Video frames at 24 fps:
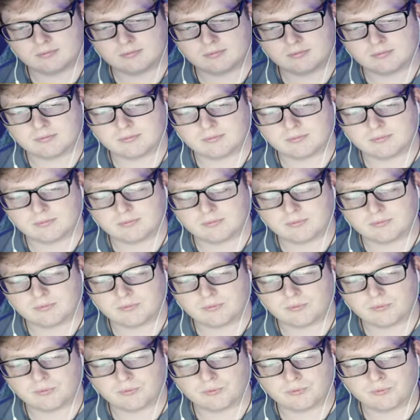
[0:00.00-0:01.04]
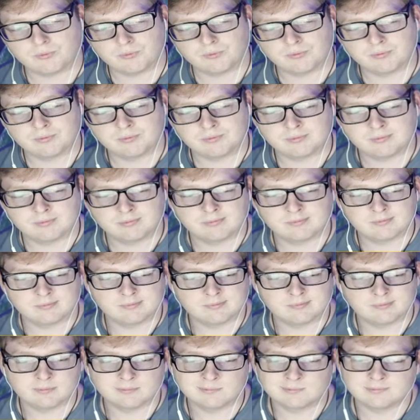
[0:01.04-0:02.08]

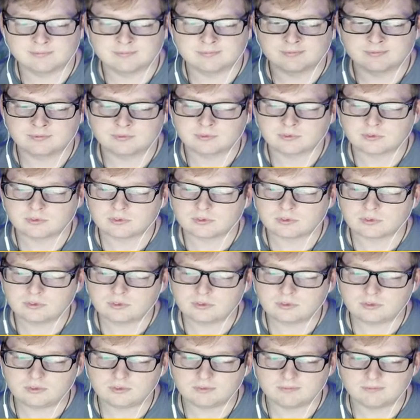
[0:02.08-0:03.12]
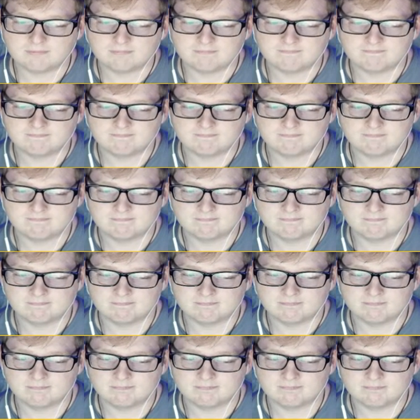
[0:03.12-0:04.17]

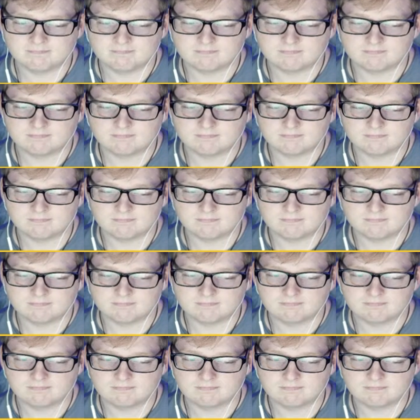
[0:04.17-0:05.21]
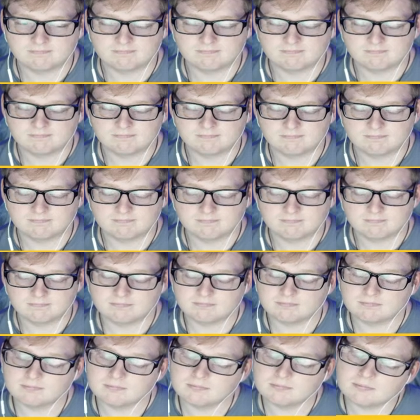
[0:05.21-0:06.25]

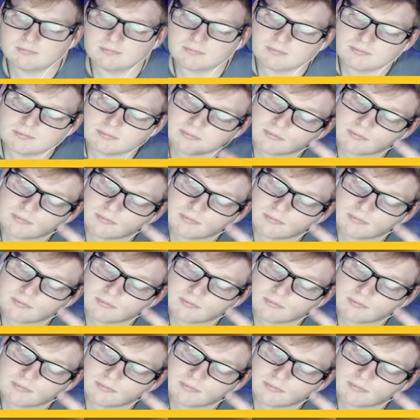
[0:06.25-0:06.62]
No one is speaking in this clip.